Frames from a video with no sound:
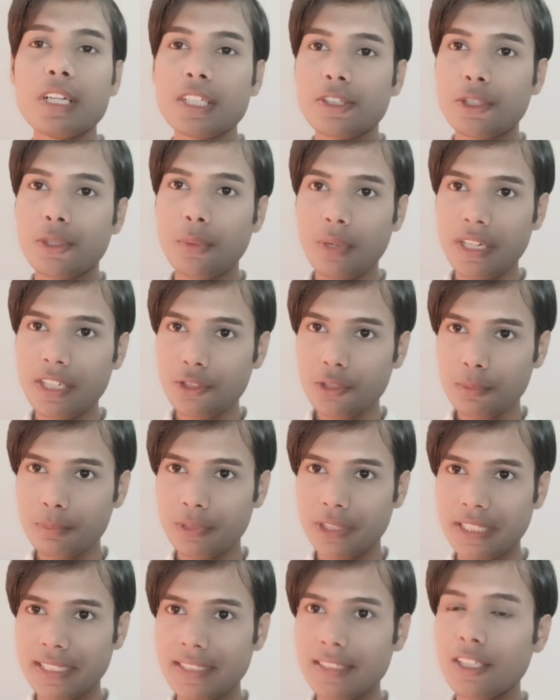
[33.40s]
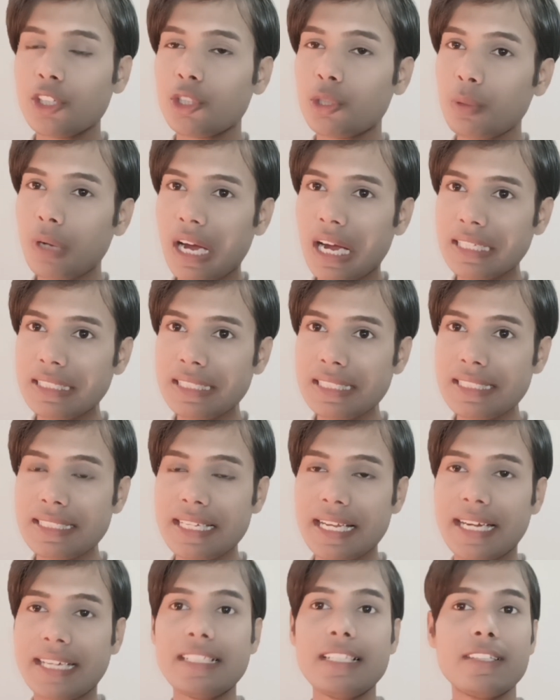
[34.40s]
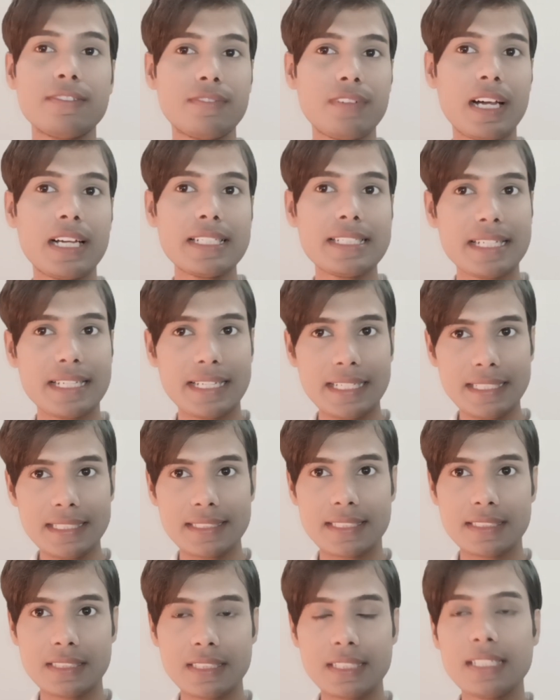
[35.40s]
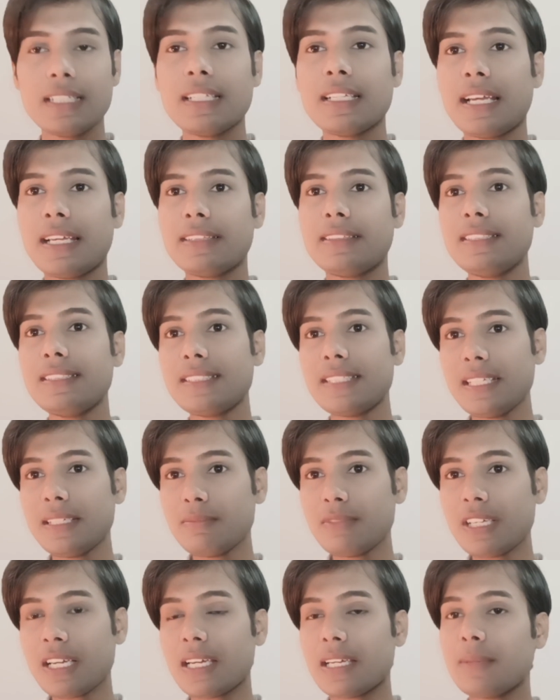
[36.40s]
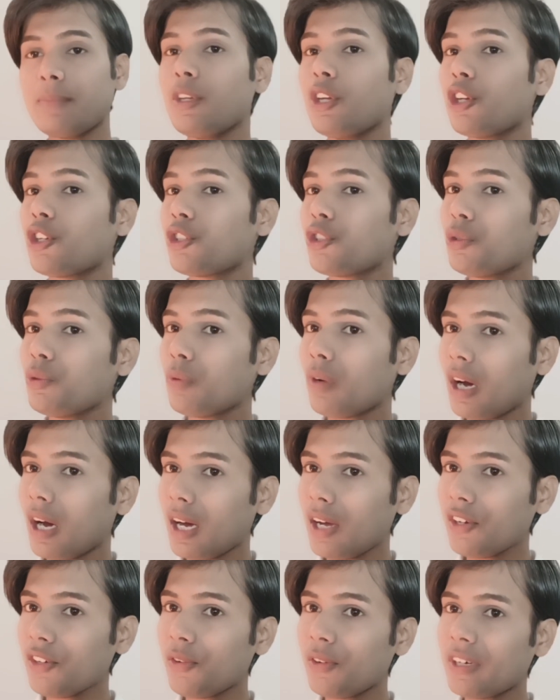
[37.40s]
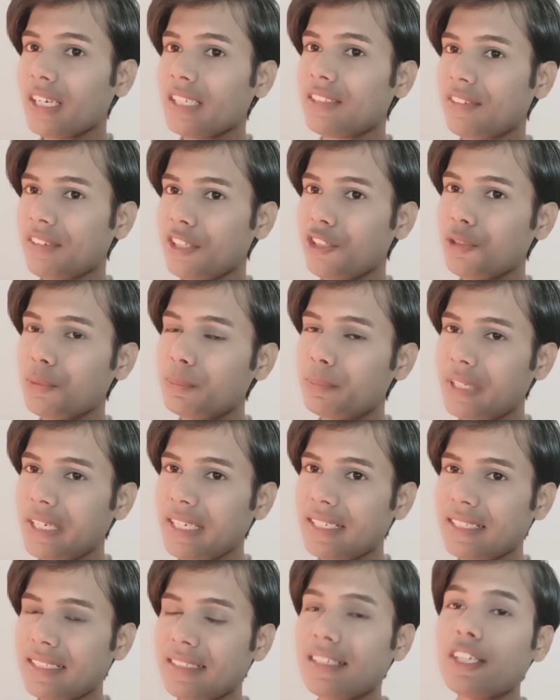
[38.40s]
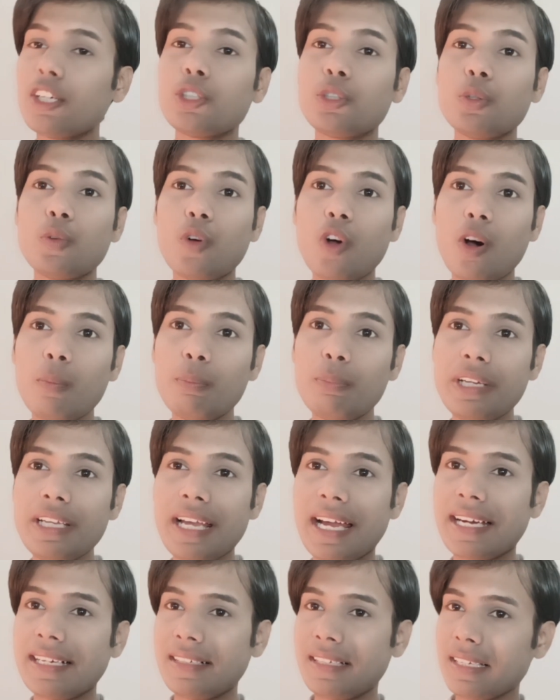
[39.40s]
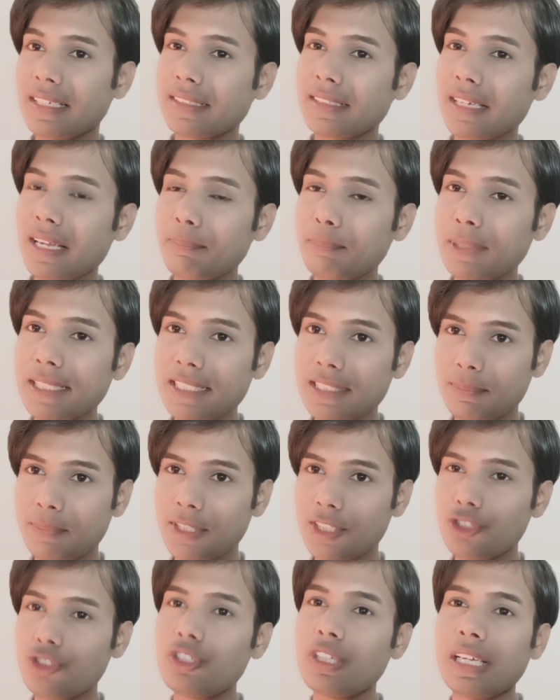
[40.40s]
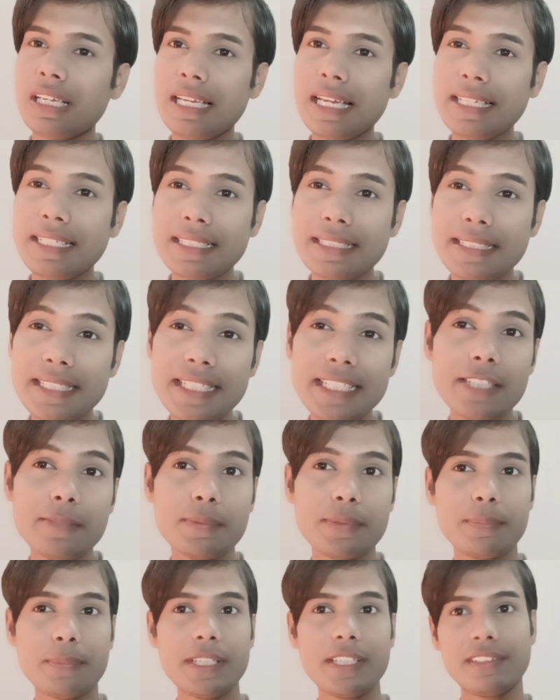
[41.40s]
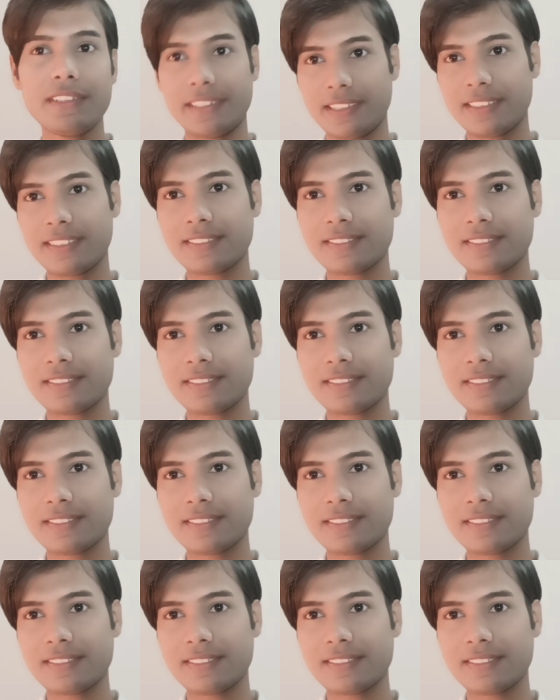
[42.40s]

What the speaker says: train your brain to understand fast English. At the same time, you are gonna train your brain to comprehend rapid speech like a native speaker.